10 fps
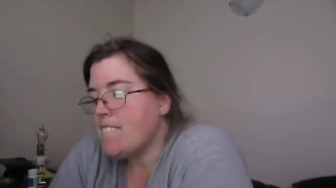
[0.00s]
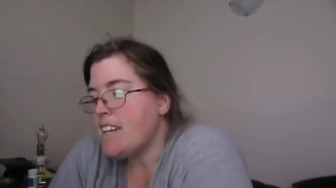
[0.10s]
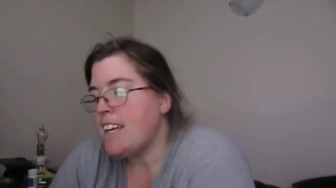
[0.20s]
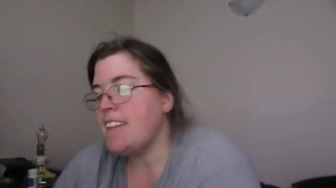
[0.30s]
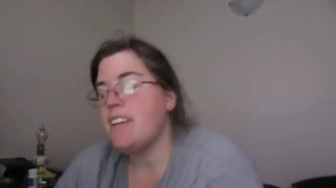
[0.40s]

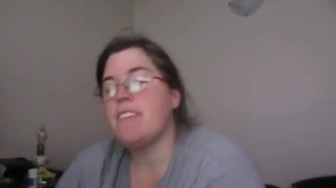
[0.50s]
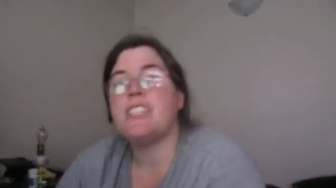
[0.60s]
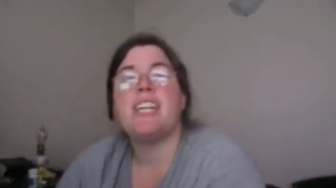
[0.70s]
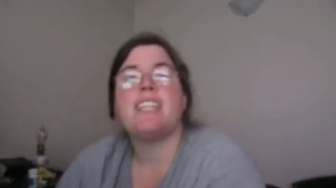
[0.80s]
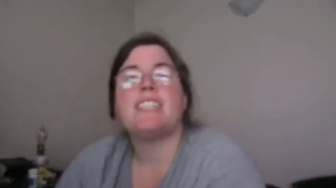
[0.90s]
and they
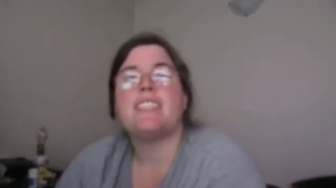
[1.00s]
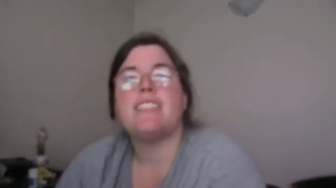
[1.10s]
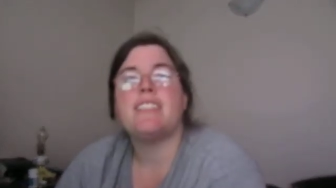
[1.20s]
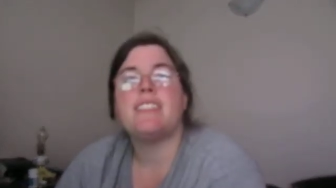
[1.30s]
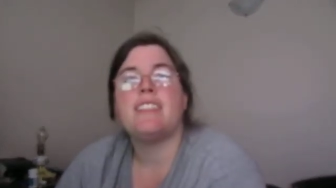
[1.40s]
reject
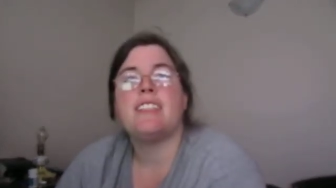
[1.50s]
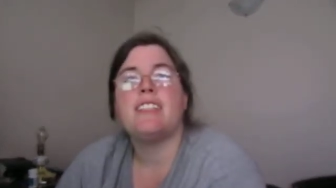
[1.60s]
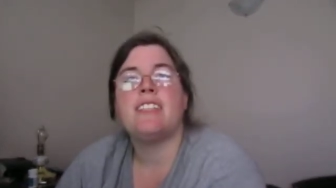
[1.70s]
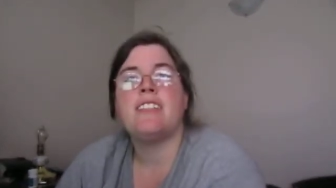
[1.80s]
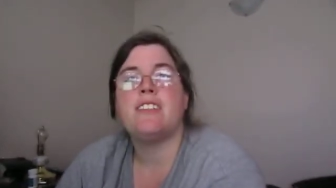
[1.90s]
it.
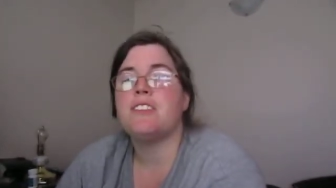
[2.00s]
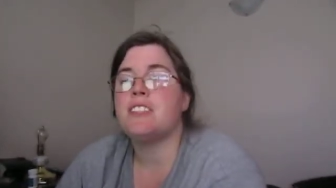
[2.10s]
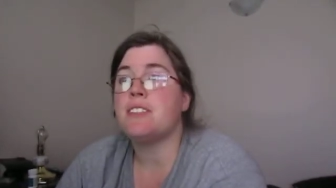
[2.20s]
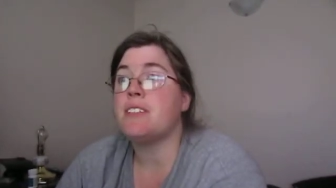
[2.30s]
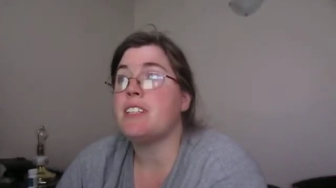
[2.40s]
And the
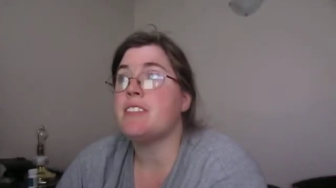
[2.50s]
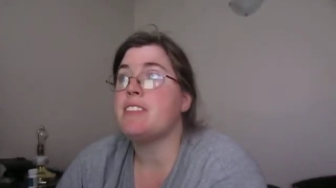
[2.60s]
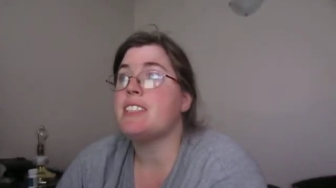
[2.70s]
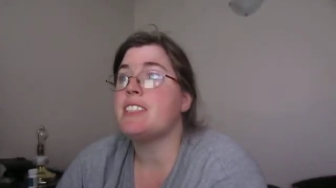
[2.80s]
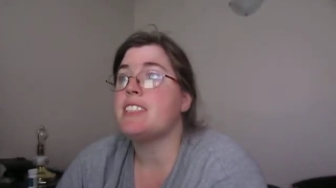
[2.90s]
Lord's aware of
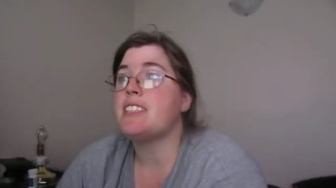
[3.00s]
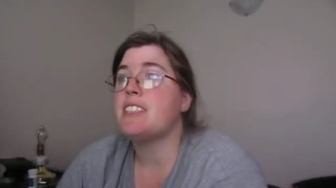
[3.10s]
this,